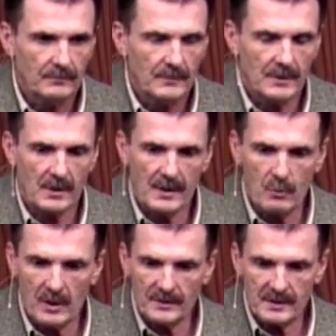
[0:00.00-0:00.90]
And are they
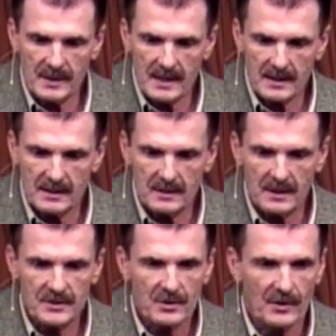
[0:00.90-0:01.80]
willing to take in
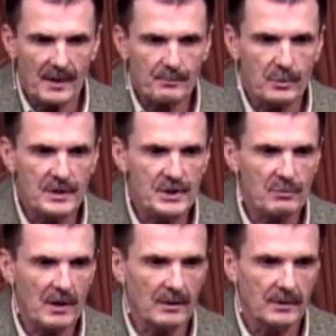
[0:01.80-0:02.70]
kids that are not
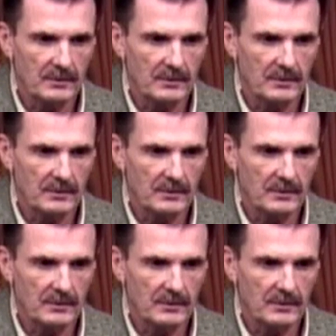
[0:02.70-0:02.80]
pre-shrunk?